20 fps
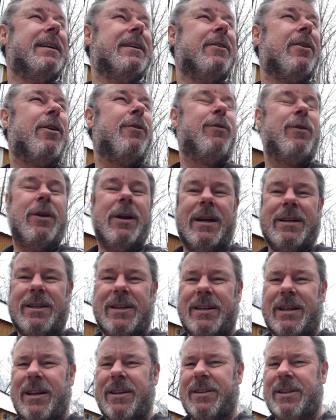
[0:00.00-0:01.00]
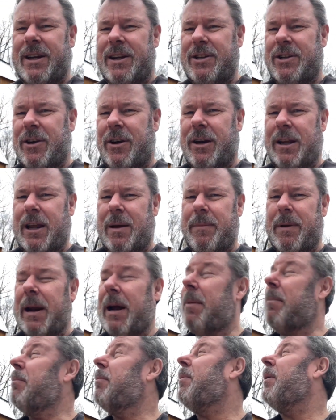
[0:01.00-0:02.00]
Got a few days of sun sunshine coming
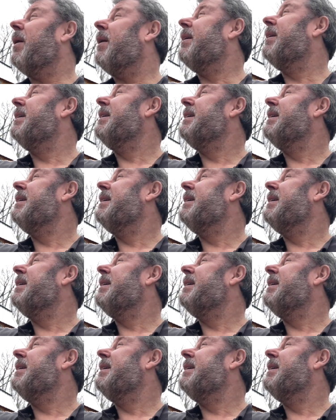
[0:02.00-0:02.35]
up, but